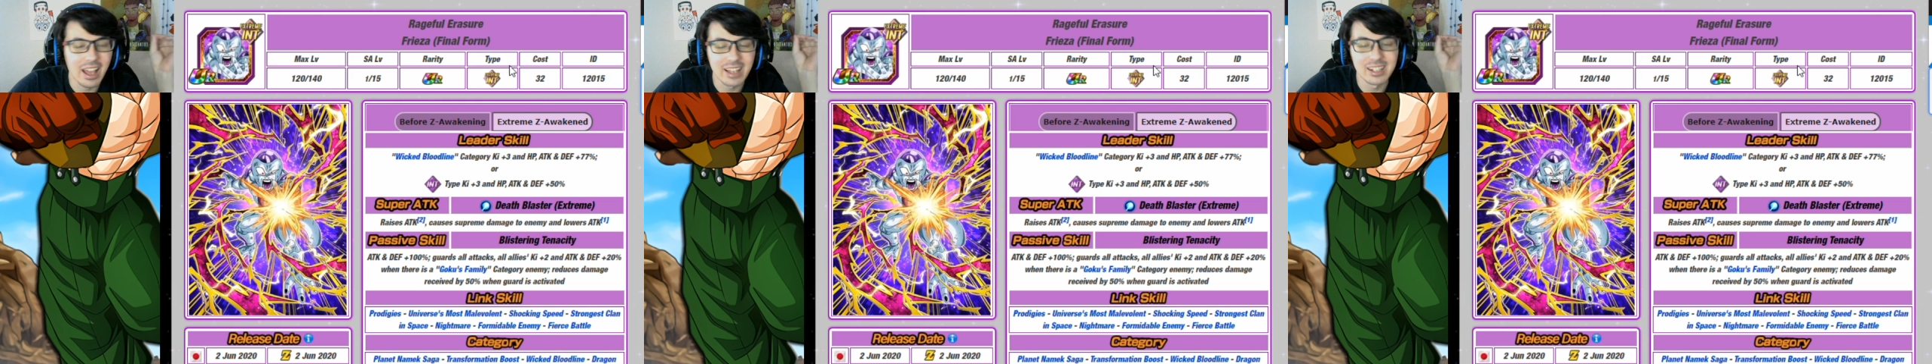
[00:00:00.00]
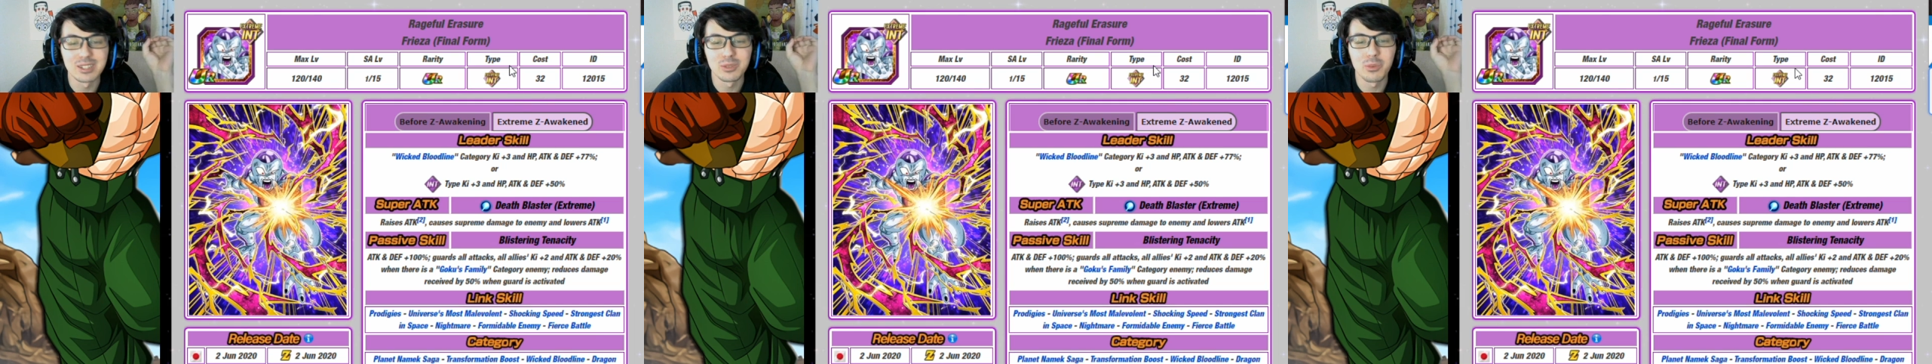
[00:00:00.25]
It
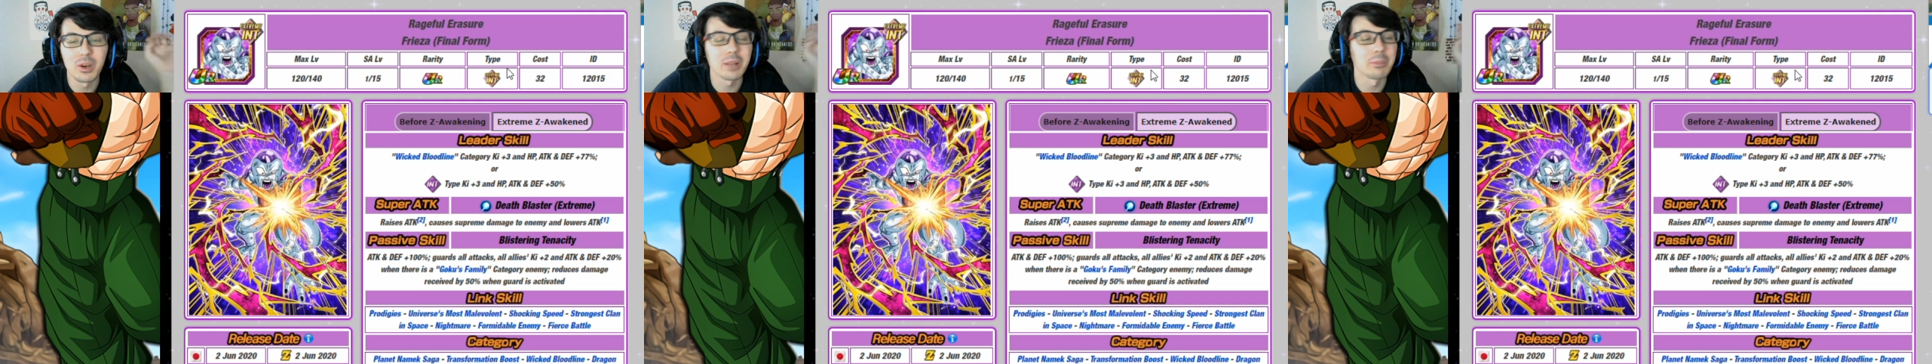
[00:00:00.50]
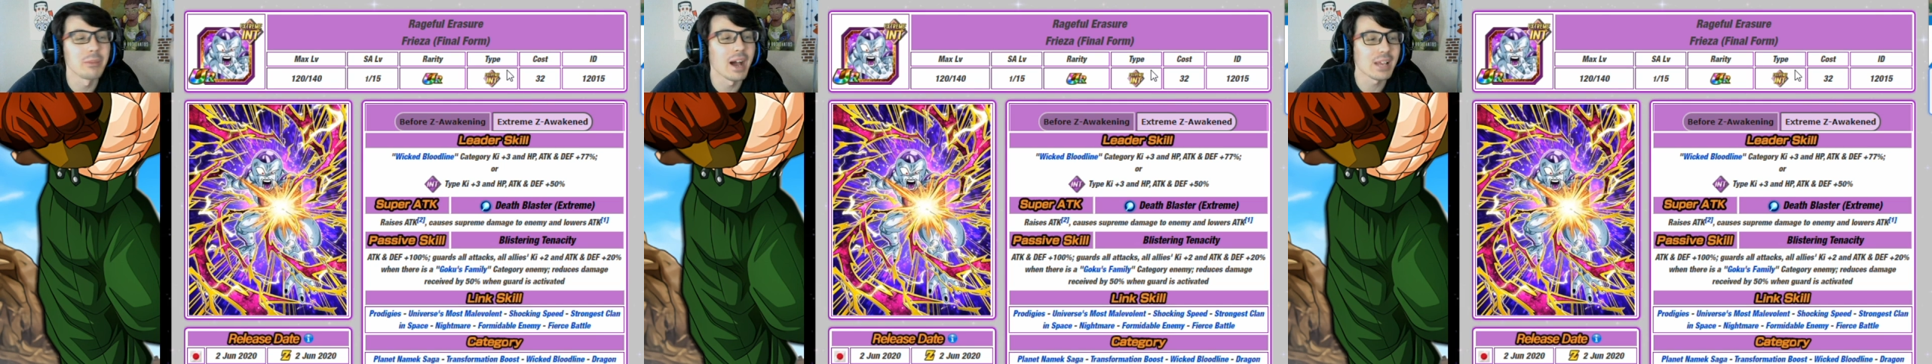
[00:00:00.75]
is one
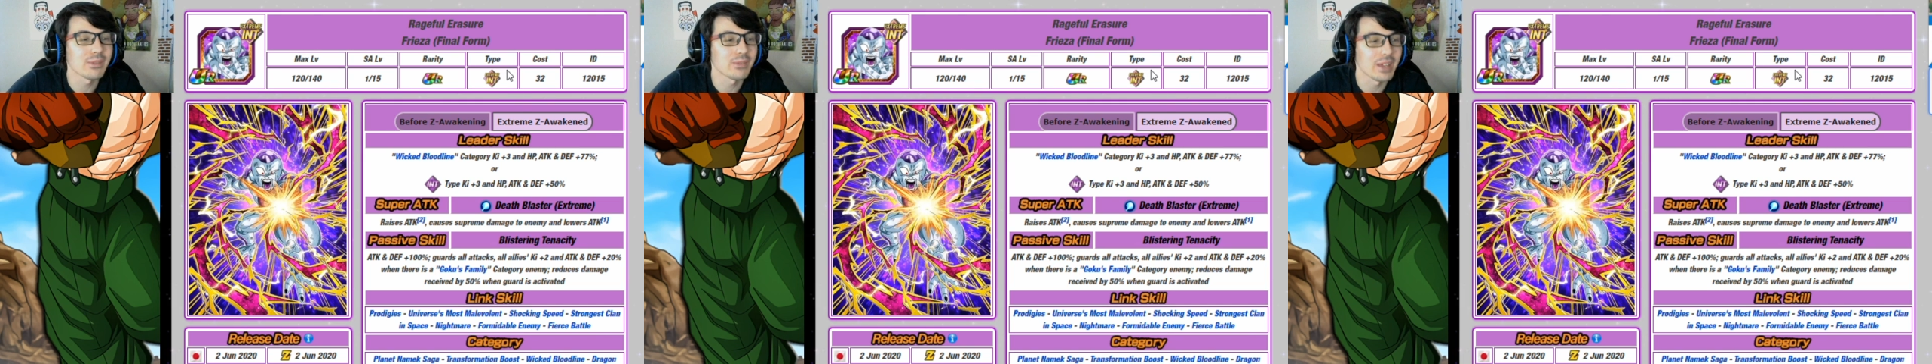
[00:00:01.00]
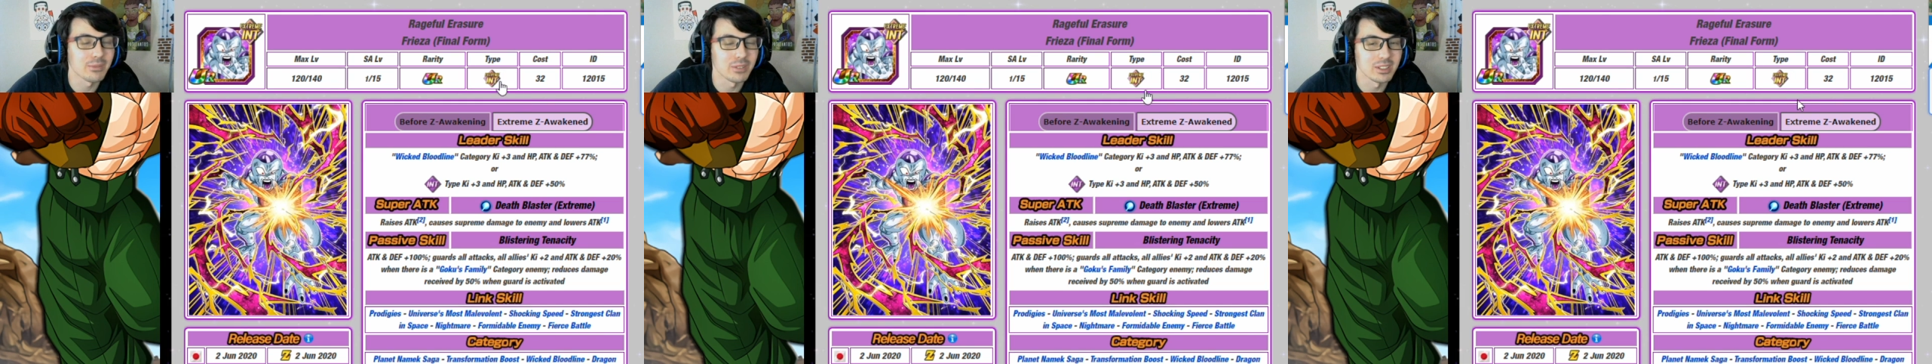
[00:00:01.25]
of my
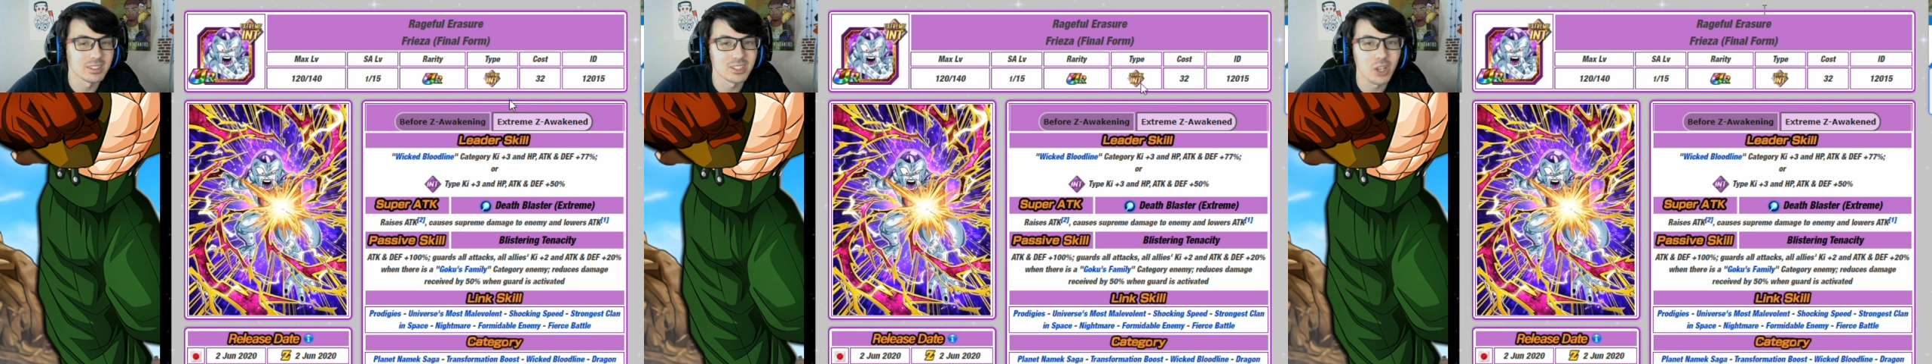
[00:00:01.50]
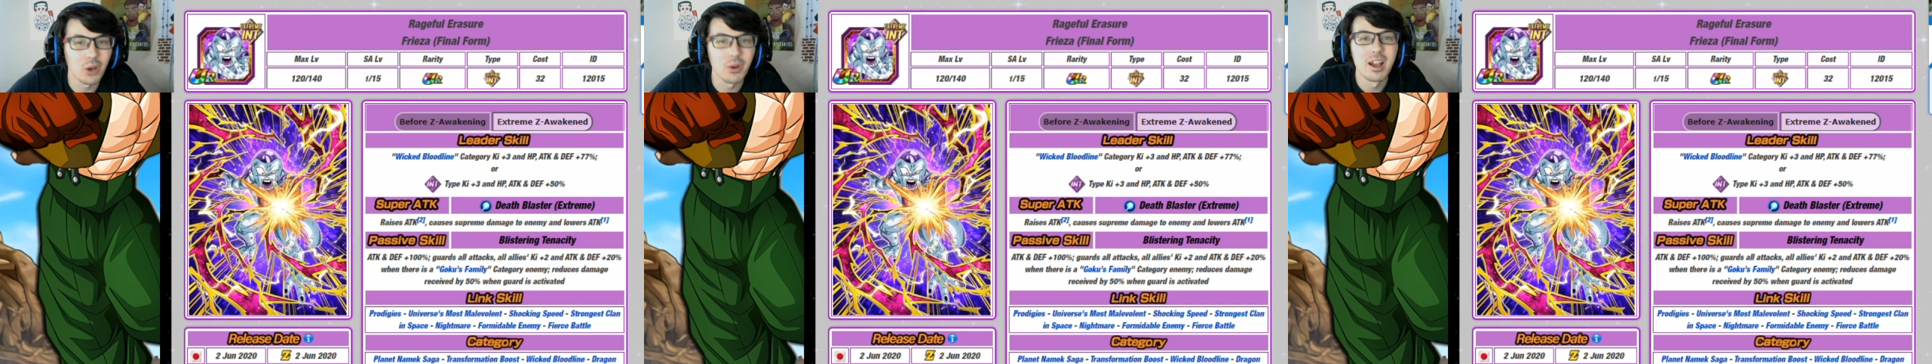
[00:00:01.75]
favorites.
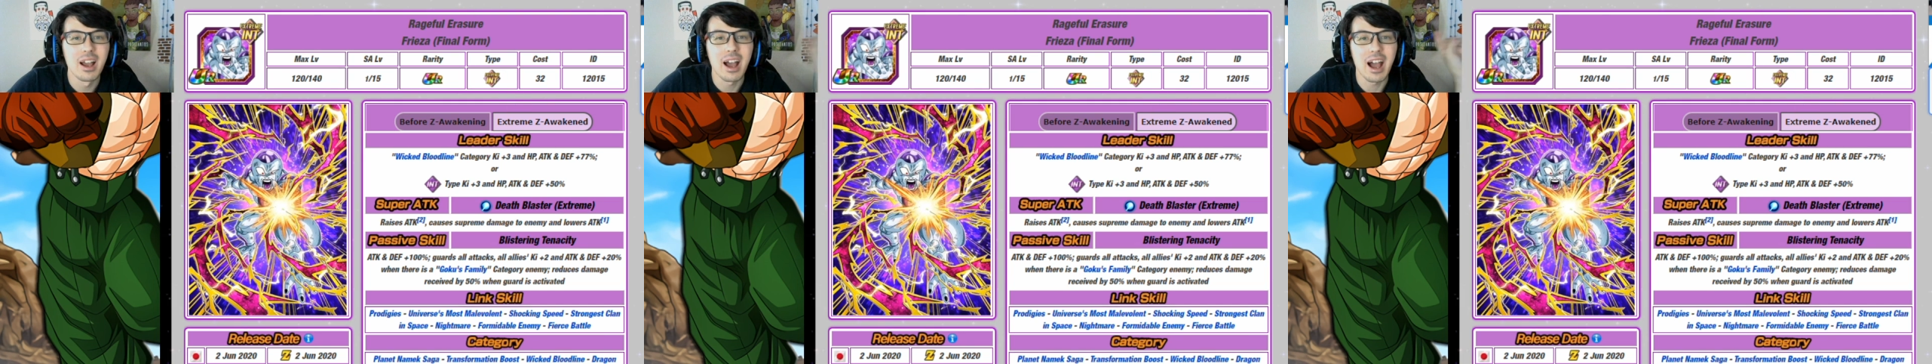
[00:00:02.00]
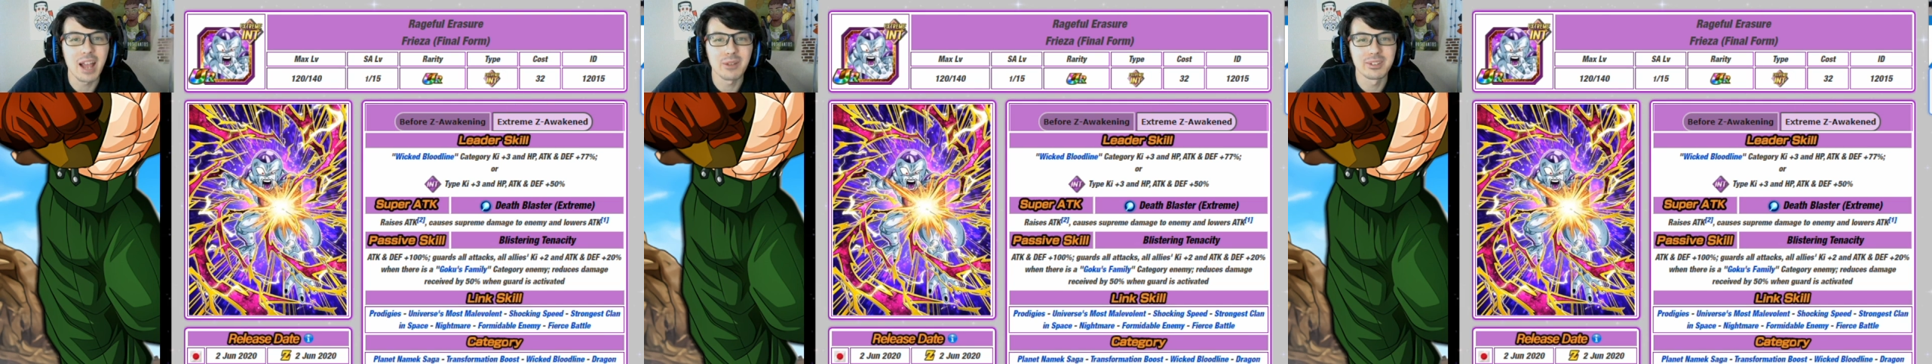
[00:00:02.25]
So
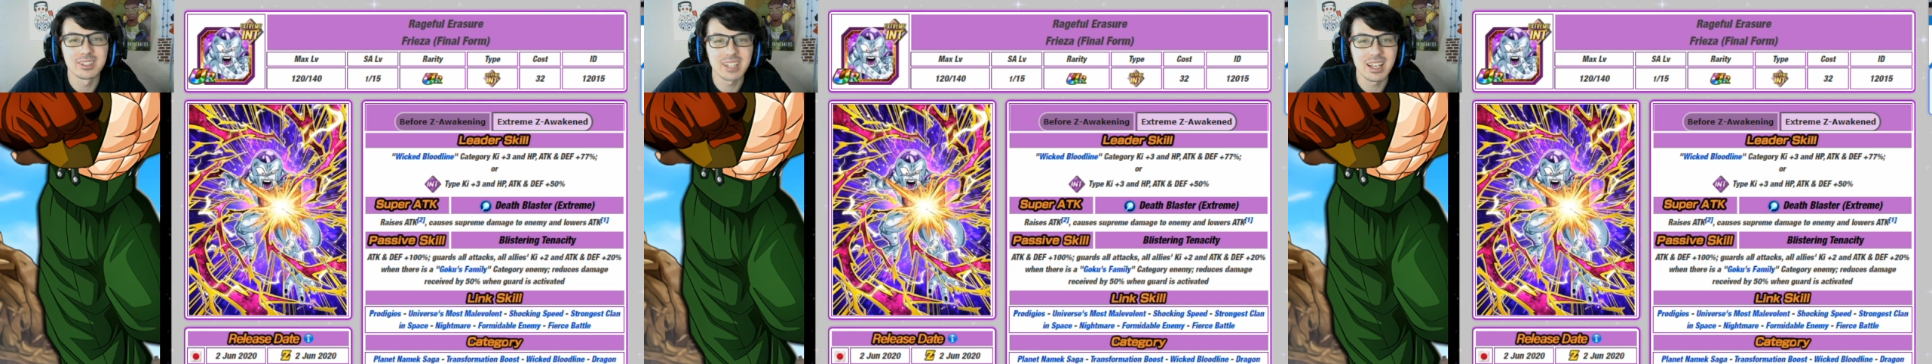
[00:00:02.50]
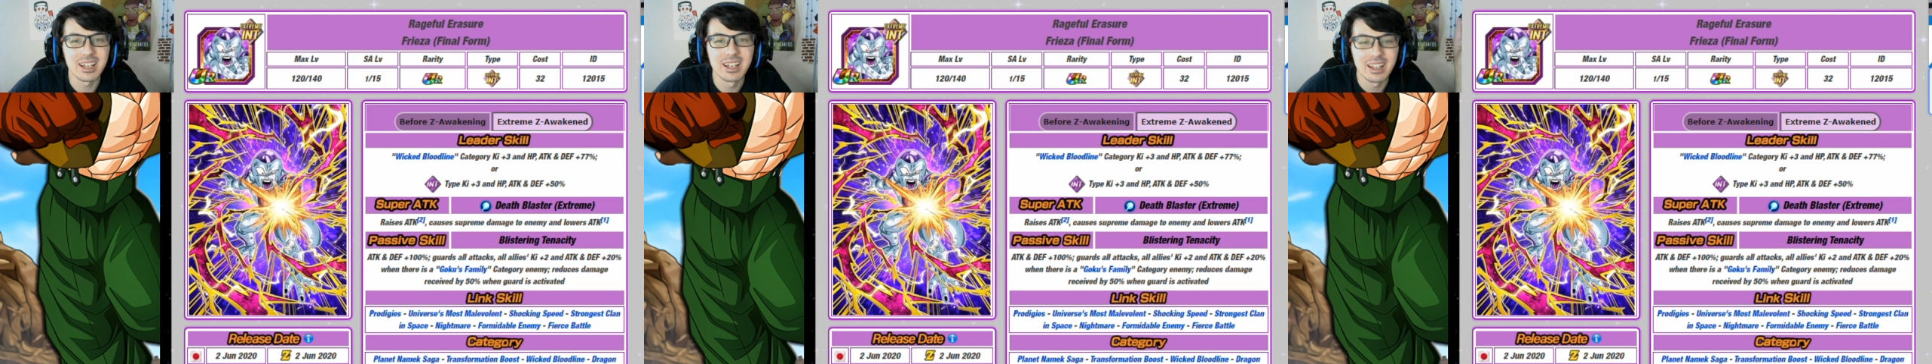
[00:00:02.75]
I would
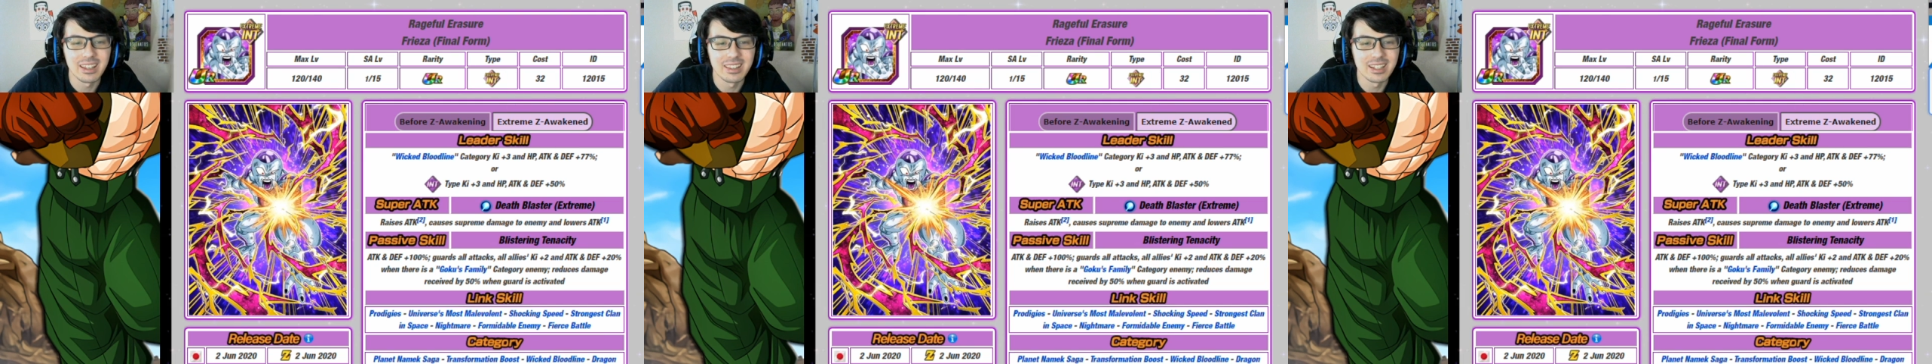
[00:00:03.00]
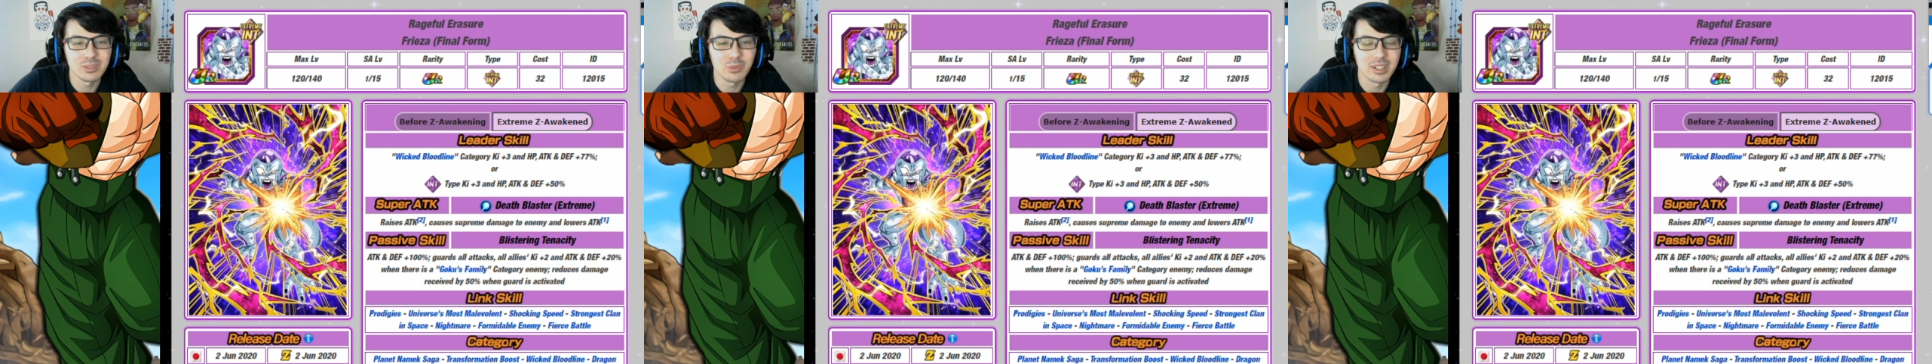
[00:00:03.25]
say
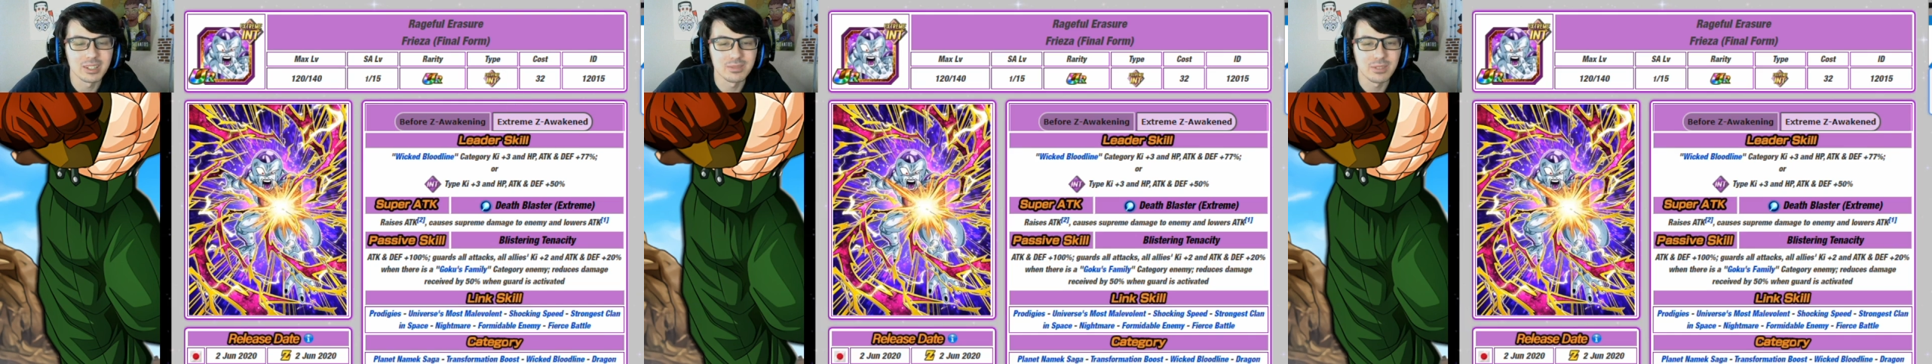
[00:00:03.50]
this one is